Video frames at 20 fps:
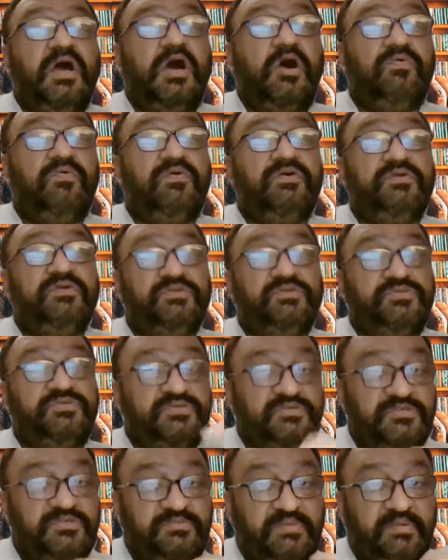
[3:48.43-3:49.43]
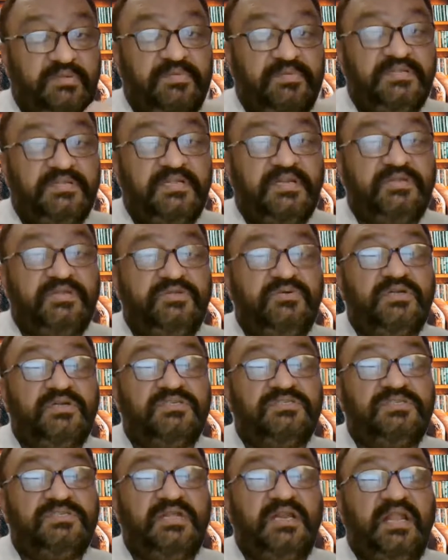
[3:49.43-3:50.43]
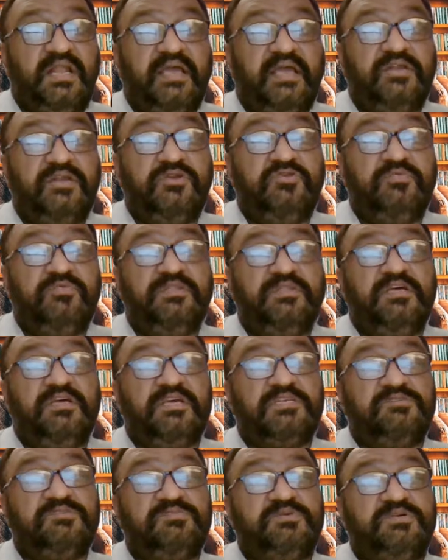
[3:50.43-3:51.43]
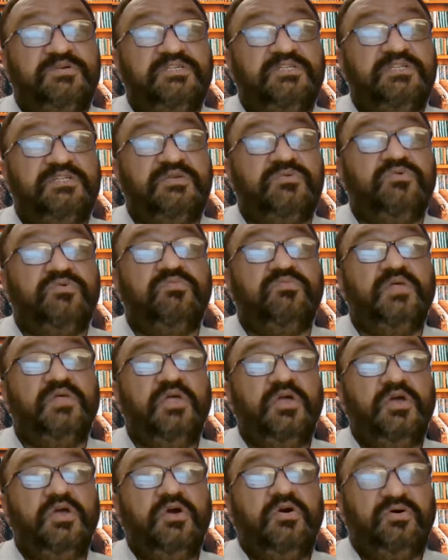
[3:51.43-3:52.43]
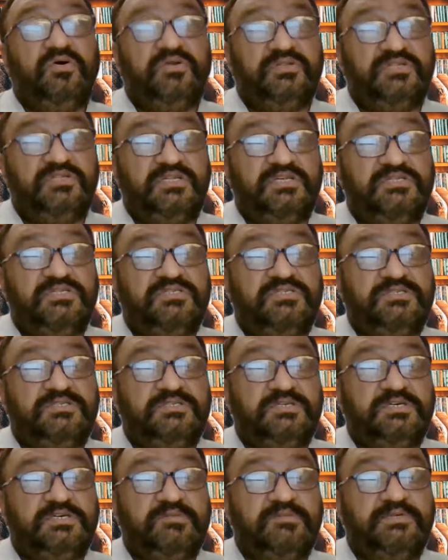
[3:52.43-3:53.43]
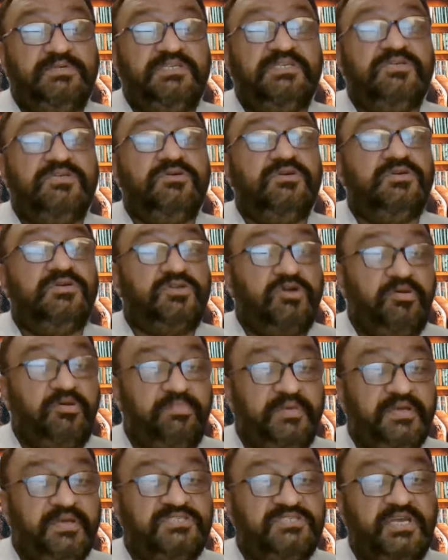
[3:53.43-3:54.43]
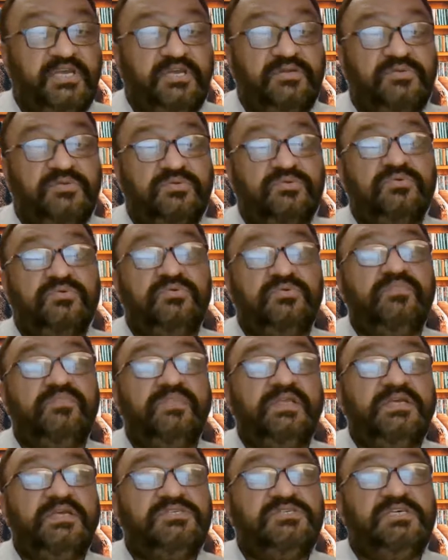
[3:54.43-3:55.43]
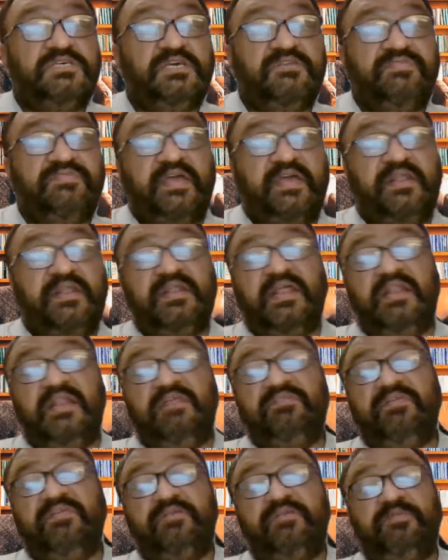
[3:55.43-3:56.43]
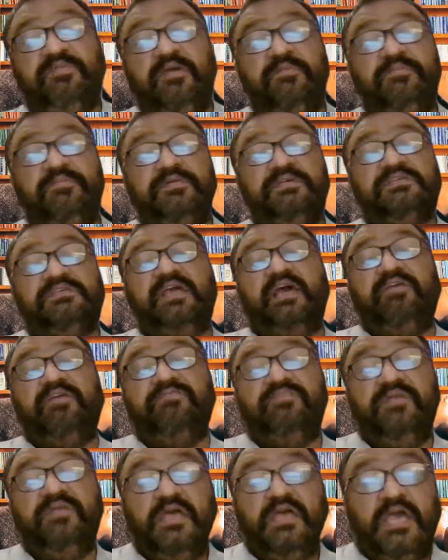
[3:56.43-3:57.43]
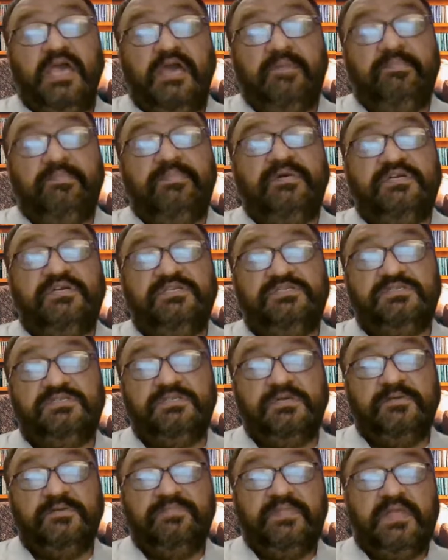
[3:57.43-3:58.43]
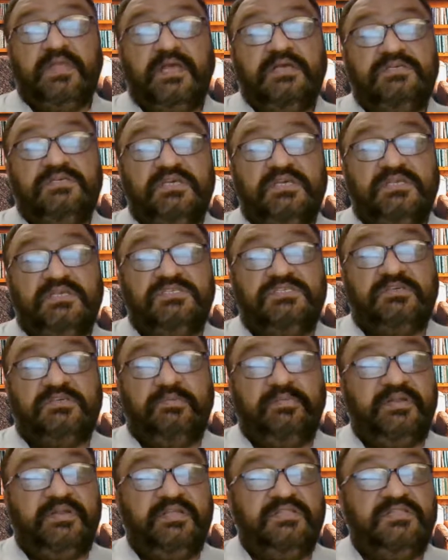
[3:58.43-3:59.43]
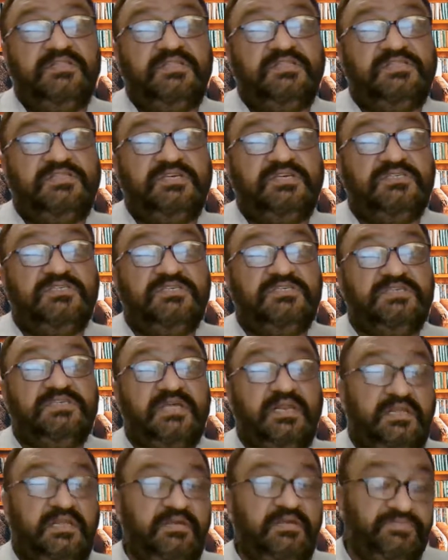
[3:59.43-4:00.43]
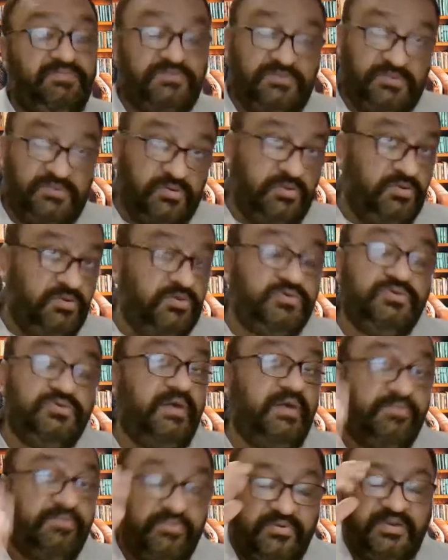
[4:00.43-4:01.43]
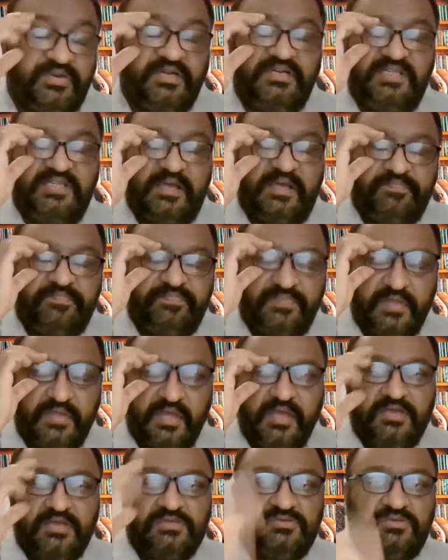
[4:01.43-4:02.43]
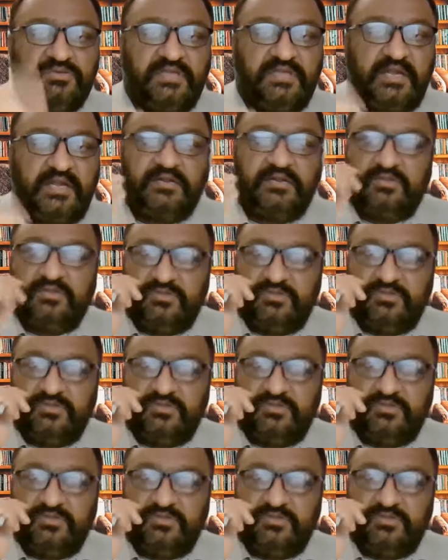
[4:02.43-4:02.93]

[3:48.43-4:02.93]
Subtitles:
However, you should remember that you are still likely to be the expert in the room on this particular topic. Check to see if any relevant papers have emerged since submitting the thesis, and if so, you have to read them so that